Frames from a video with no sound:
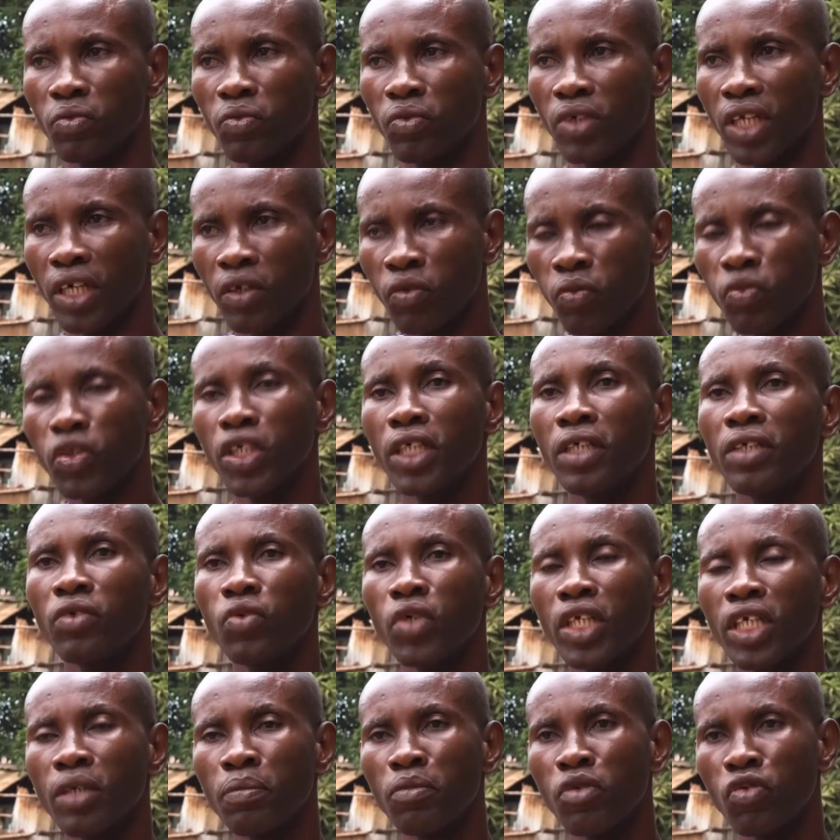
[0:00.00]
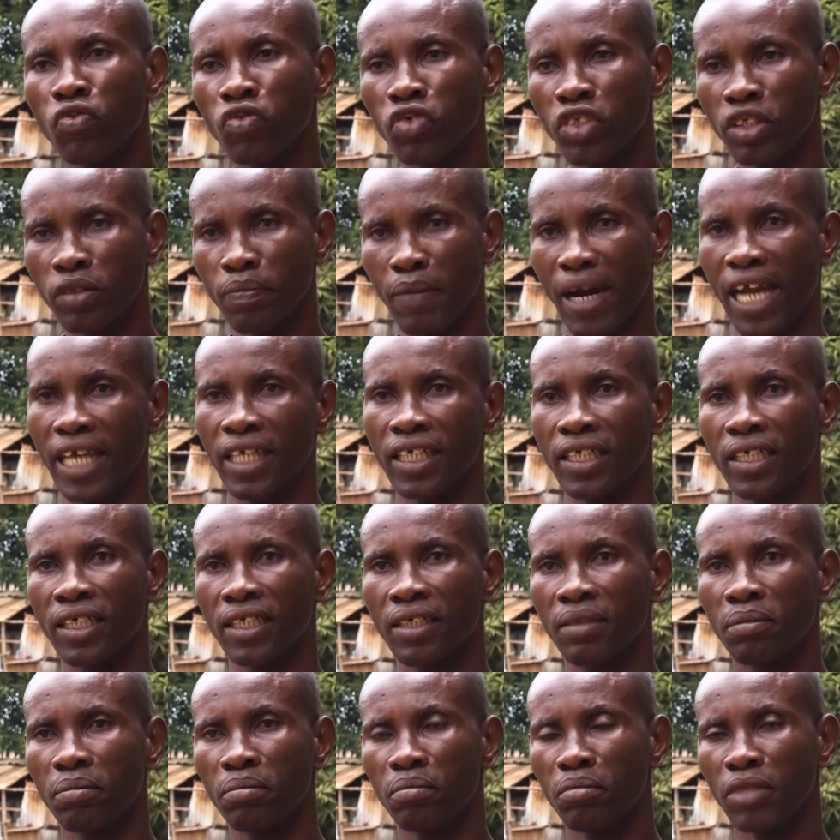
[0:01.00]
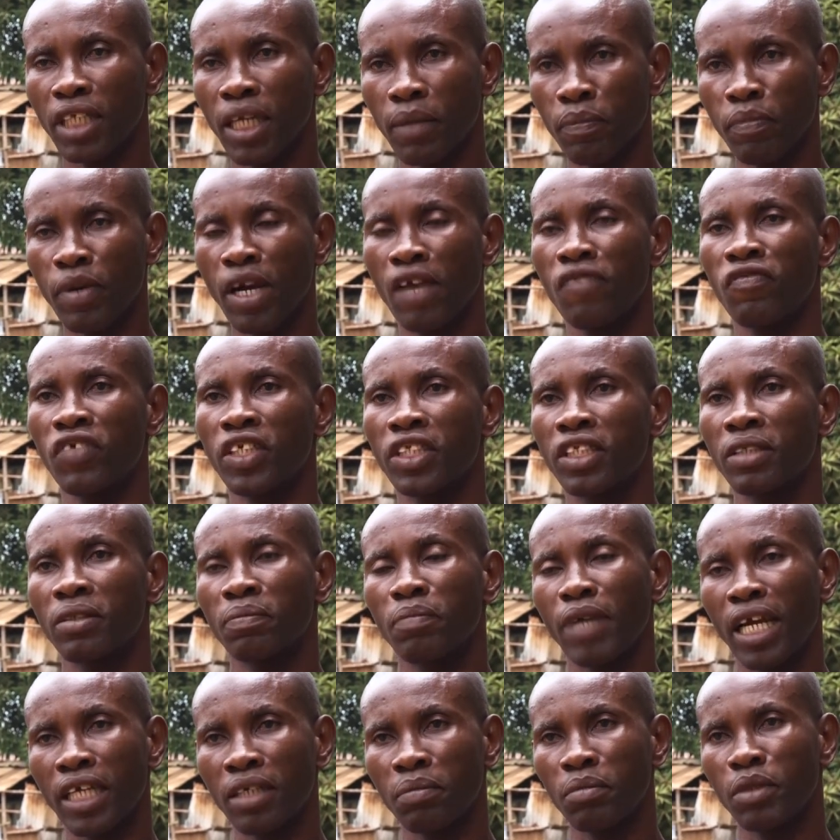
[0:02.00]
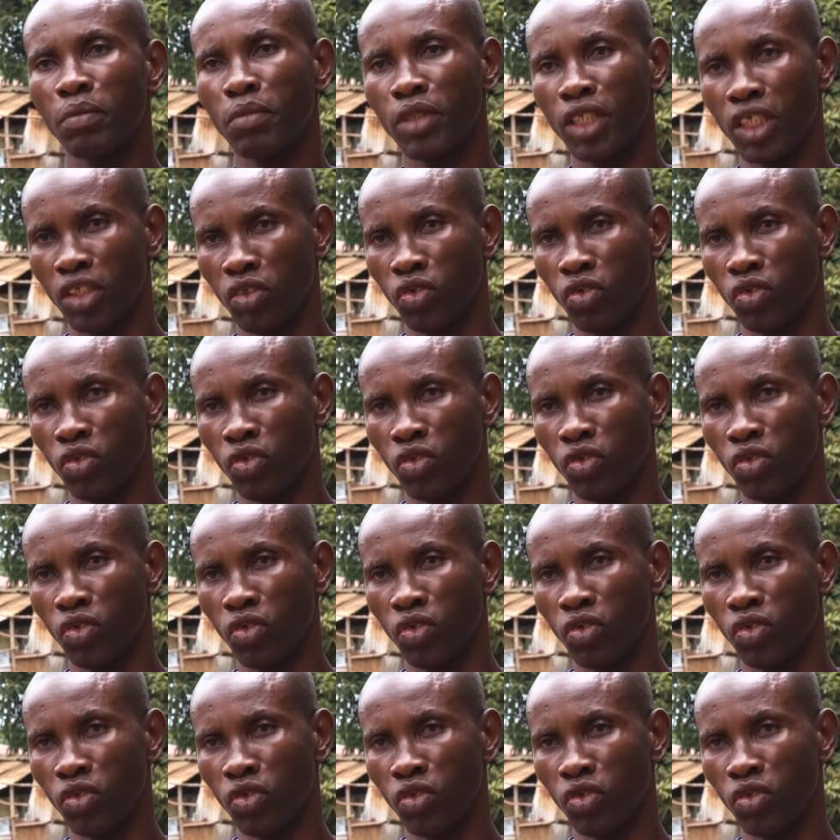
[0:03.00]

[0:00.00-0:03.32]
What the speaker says: Like we where they move with bike, me na private bike maybe they